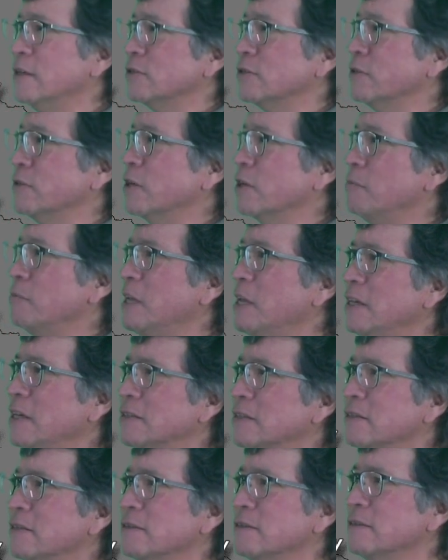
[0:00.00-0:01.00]
So this could
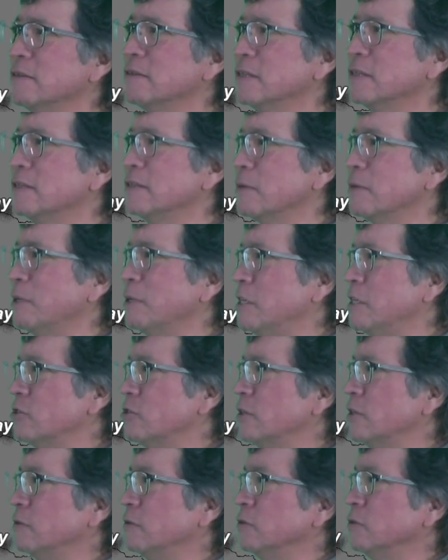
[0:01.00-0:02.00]
mean some
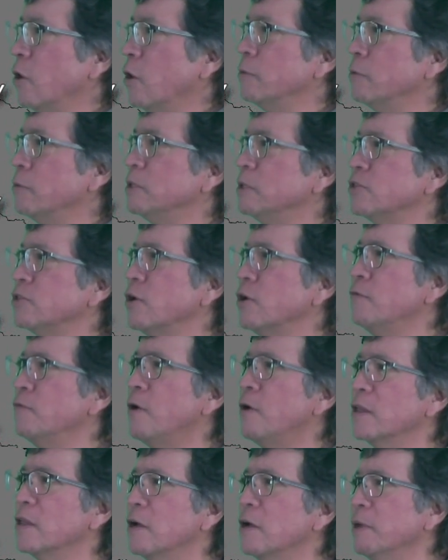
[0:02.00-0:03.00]
additional notable
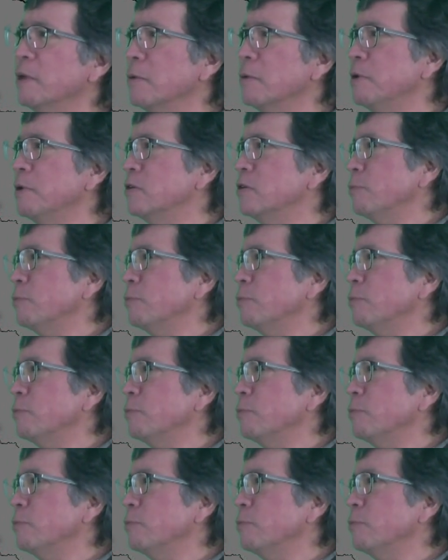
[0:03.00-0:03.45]
snowfall coming up here